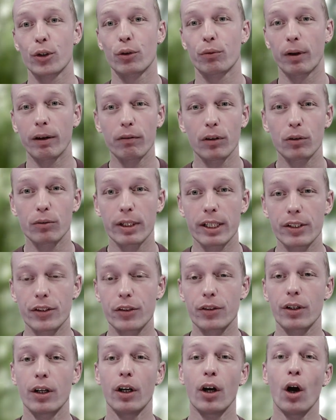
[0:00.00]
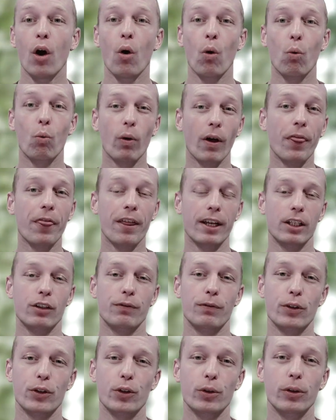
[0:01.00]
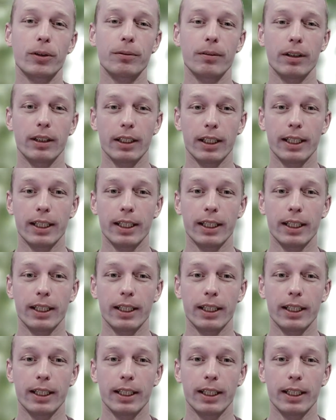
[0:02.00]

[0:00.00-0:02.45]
gravel race. One thing's for sure,